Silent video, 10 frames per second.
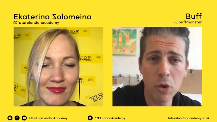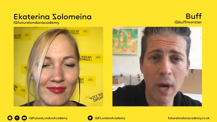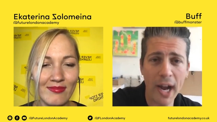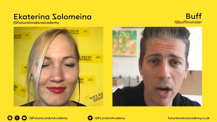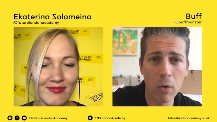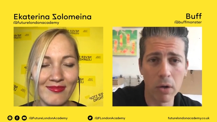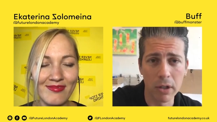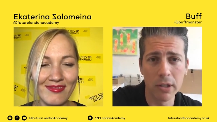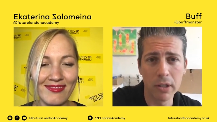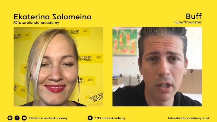Speaker 1: two
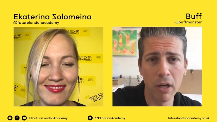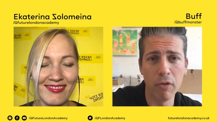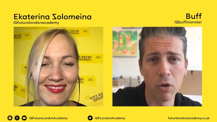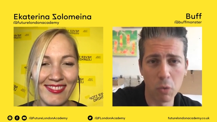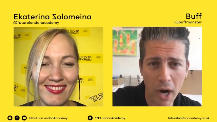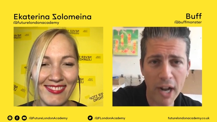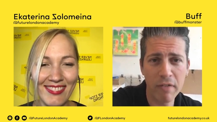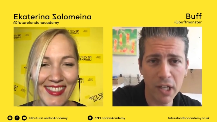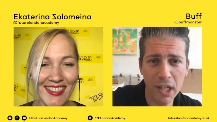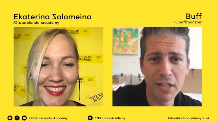hours of
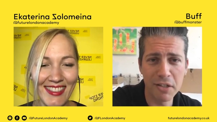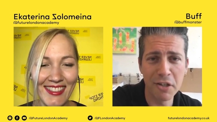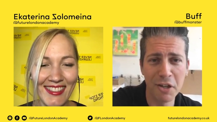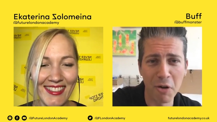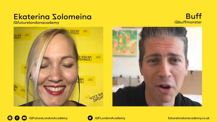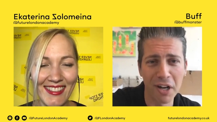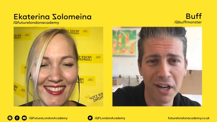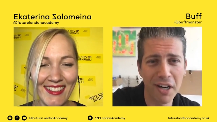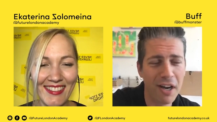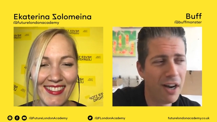arriving into New
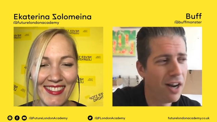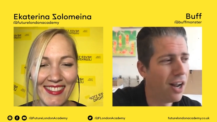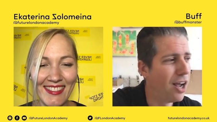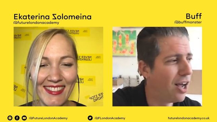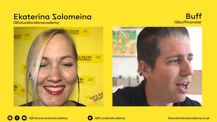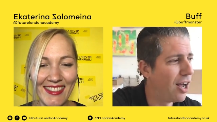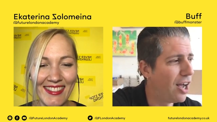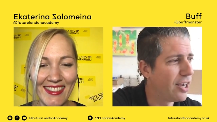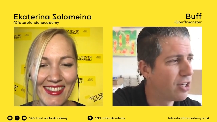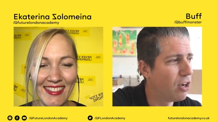York, uh,
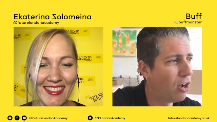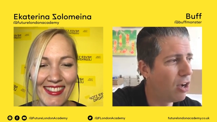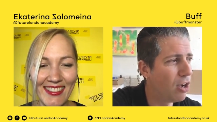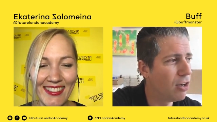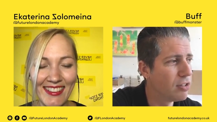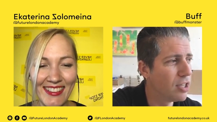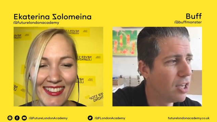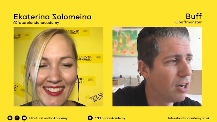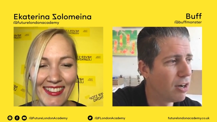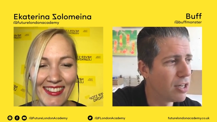I
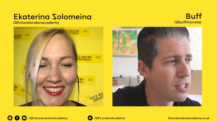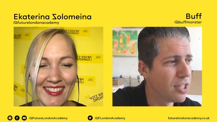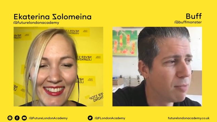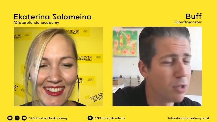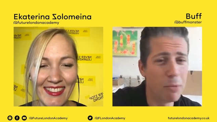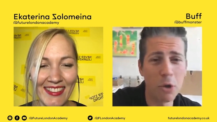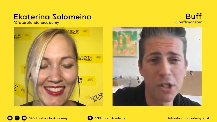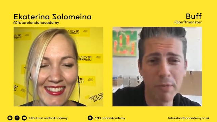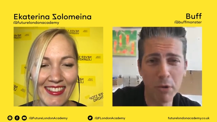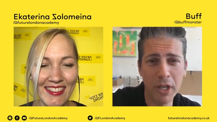called an artist named
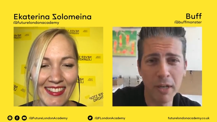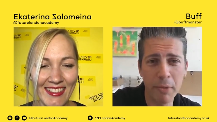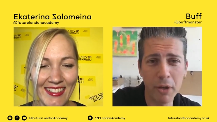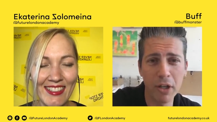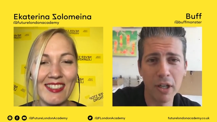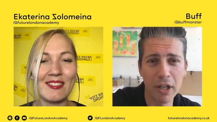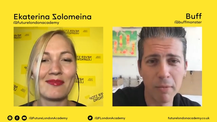L'Amour Supreme. You